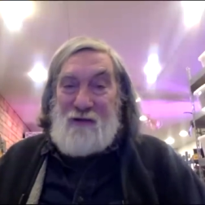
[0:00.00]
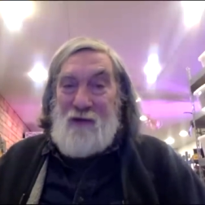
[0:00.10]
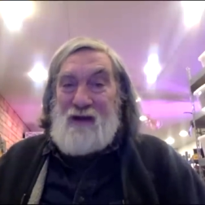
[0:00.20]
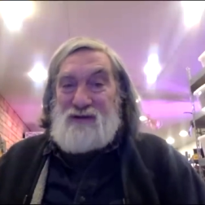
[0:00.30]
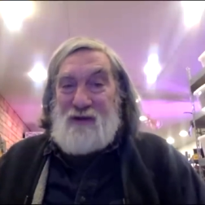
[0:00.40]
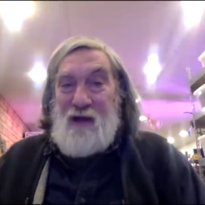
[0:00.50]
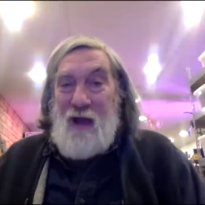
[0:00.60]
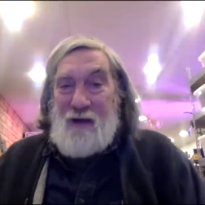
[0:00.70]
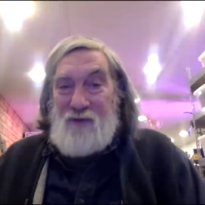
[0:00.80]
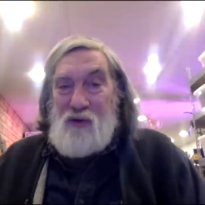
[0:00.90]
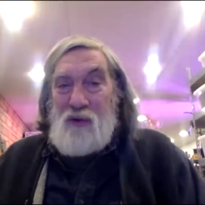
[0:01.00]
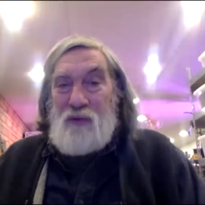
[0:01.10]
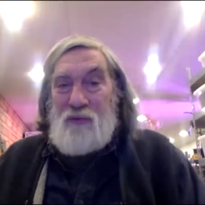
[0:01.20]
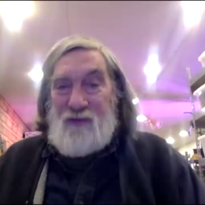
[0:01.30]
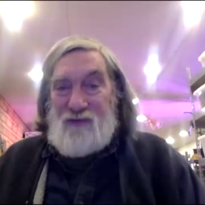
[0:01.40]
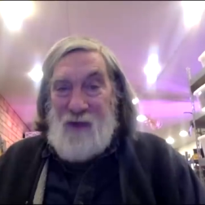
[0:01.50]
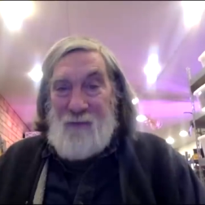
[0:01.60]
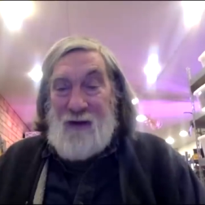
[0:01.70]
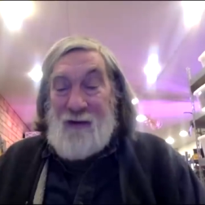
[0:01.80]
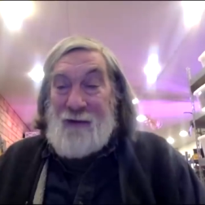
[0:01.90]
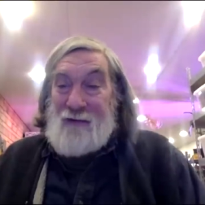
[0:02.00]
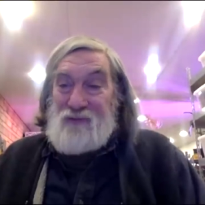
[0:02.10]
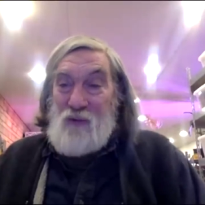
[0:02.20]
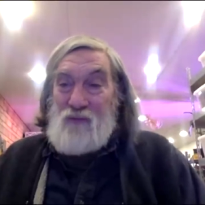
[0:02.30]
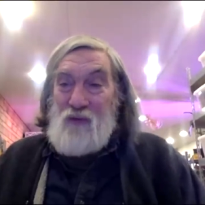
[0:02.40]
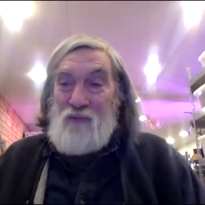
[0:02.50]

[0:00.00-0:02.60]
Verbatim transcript: in a generation kind of a cold that's coming.